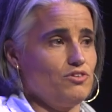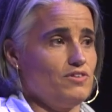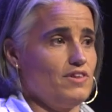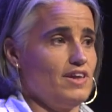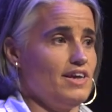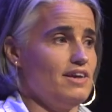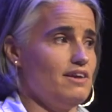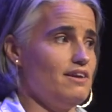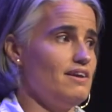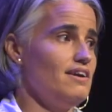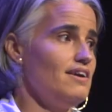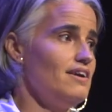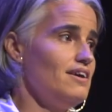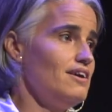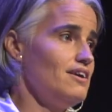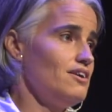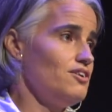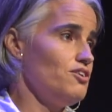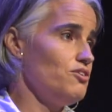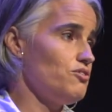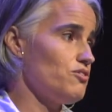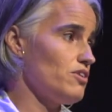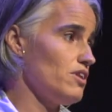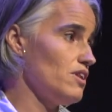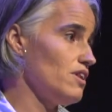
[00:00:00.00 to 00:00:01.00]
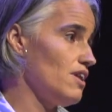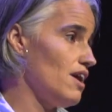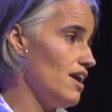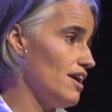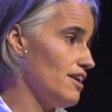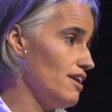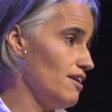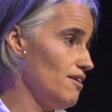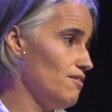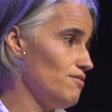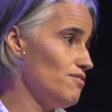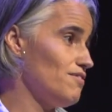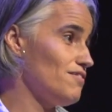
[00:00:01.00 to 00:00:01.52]
So they use a
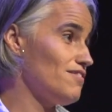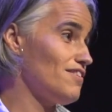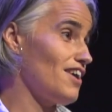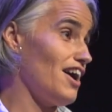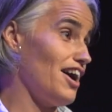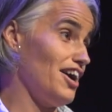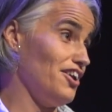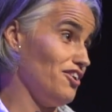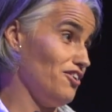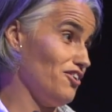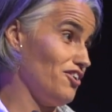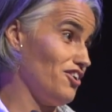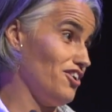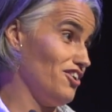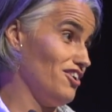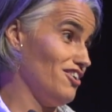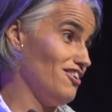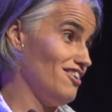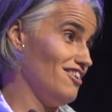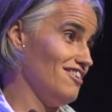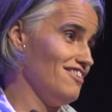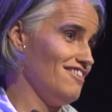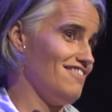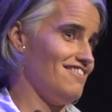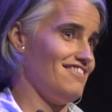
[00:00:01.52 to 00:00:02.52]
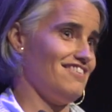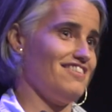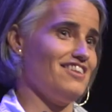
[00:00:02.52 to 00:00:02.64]
lot of title cards.